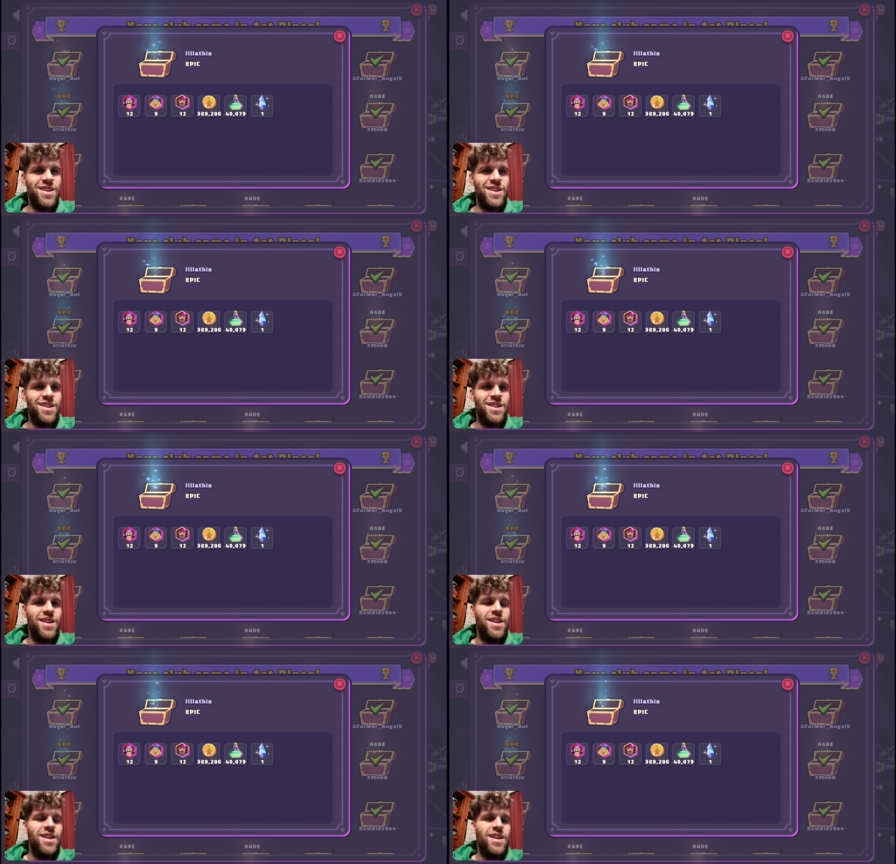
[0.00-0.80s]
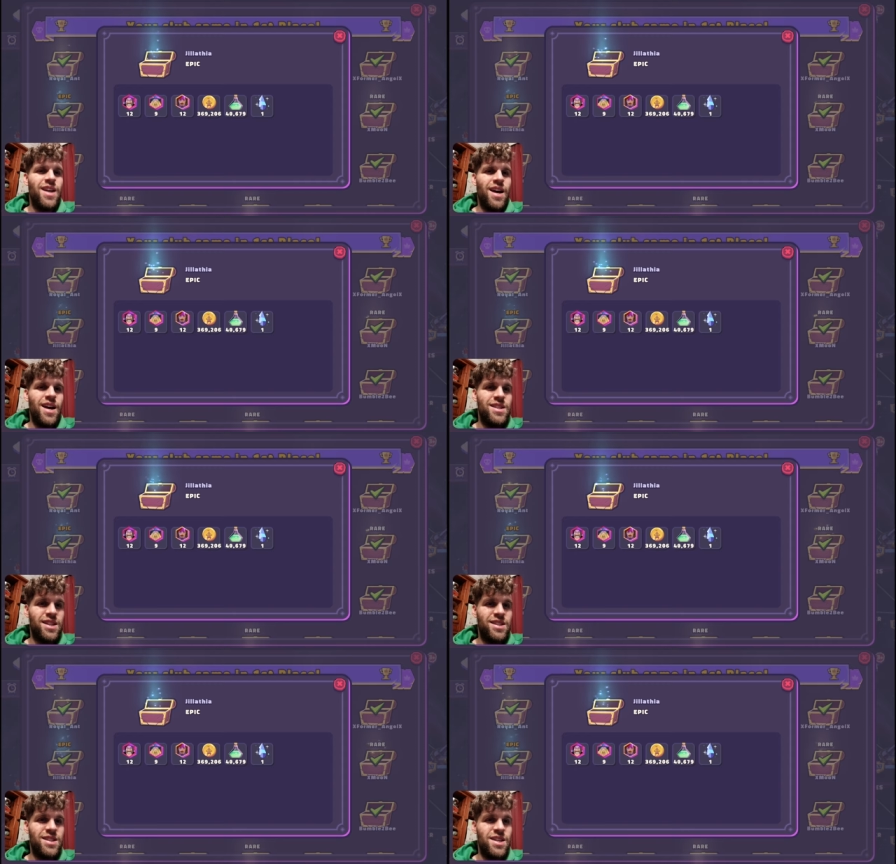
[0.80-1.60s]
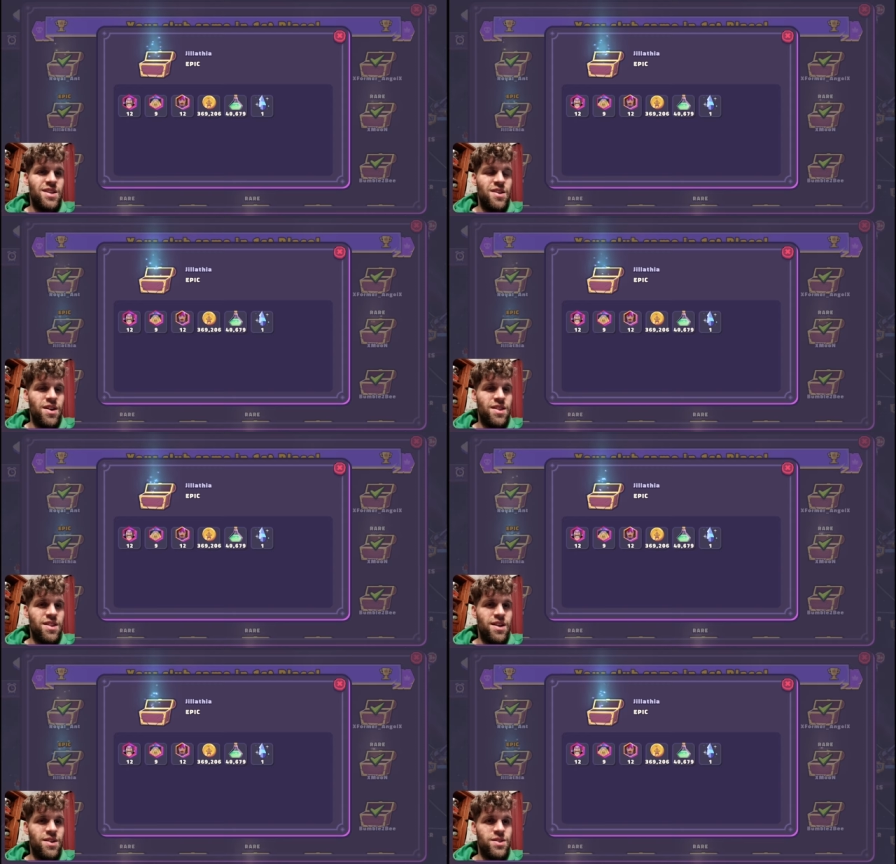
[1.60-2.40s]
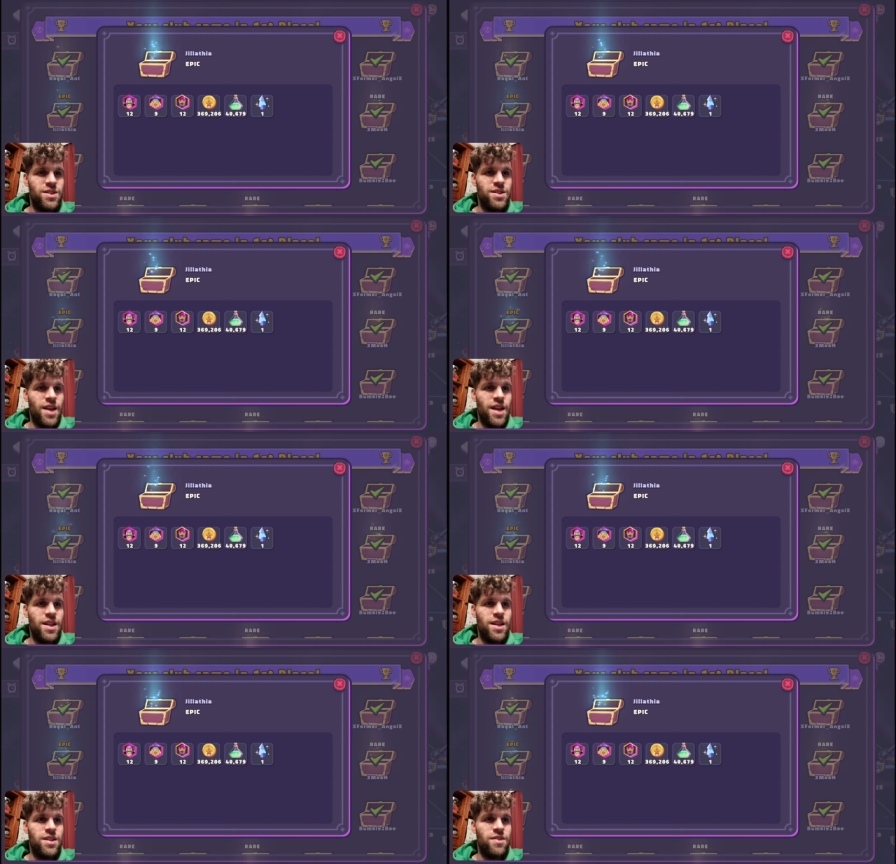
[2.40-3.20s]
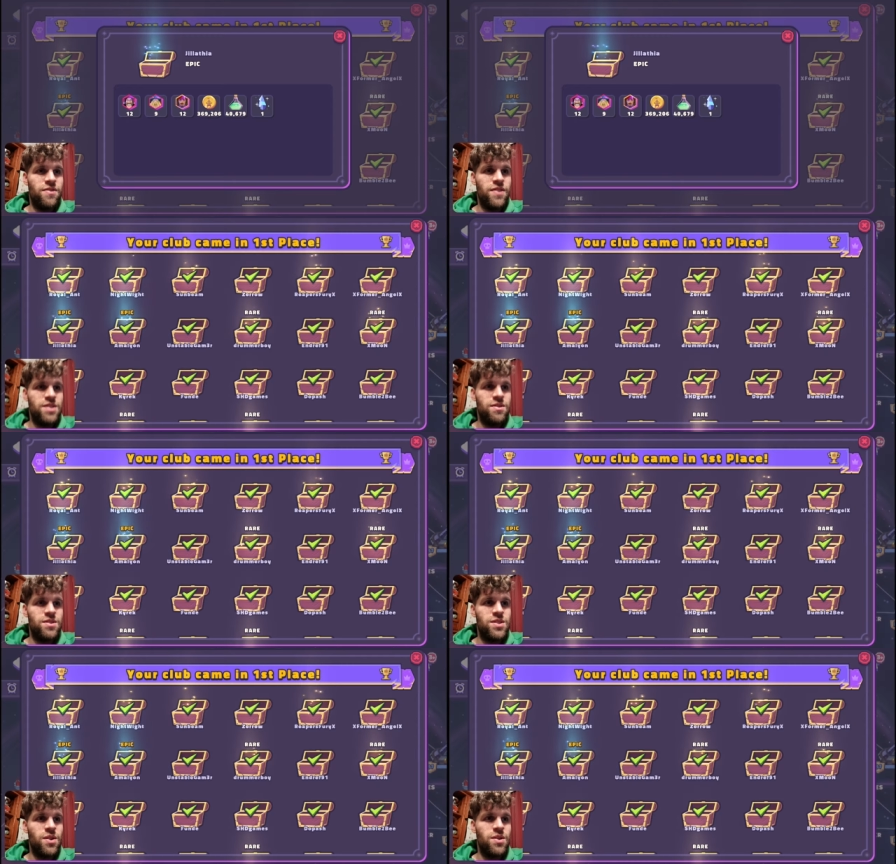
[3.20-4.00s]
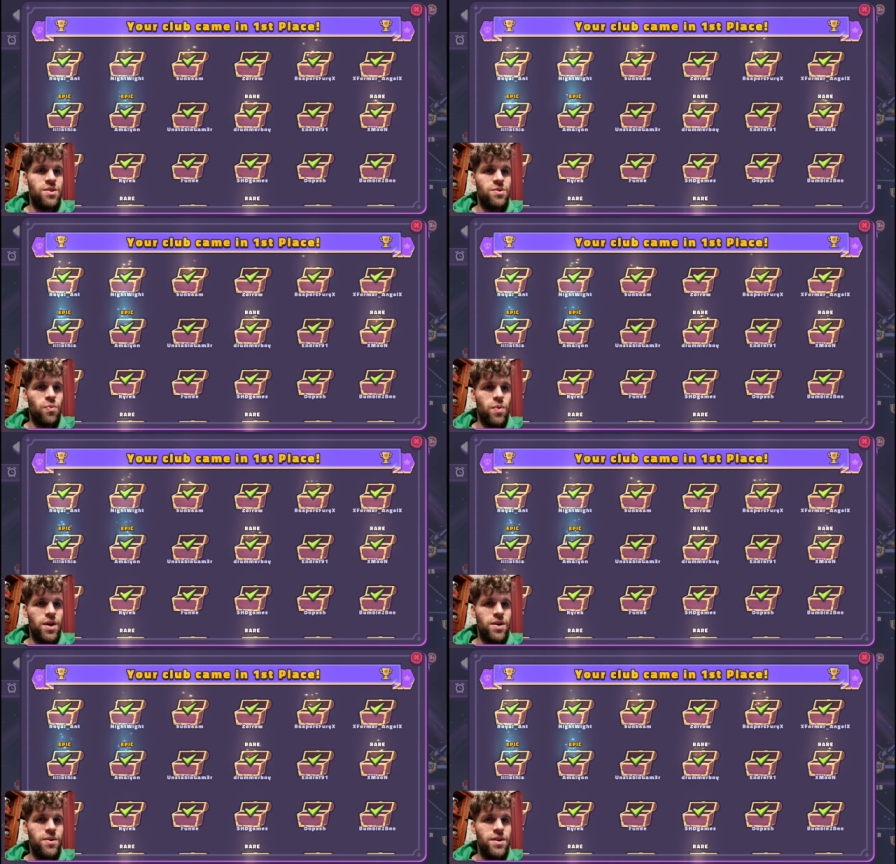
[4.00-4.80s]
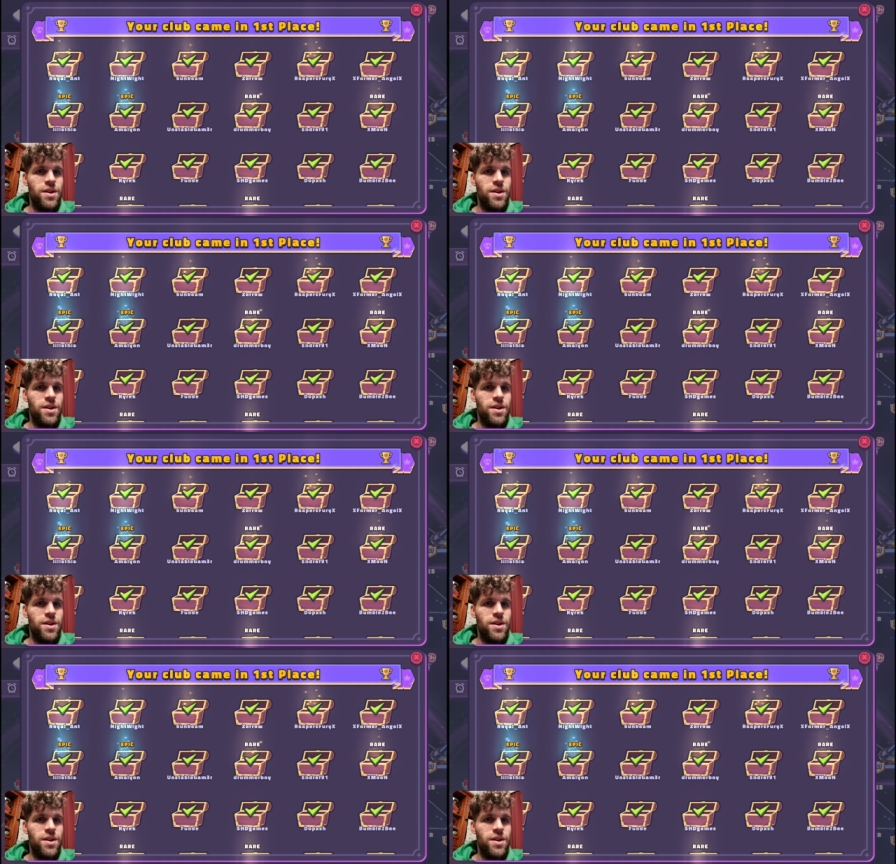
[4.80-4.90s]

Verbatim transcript: and sixty-nine thousand, and then a defensive stone as well.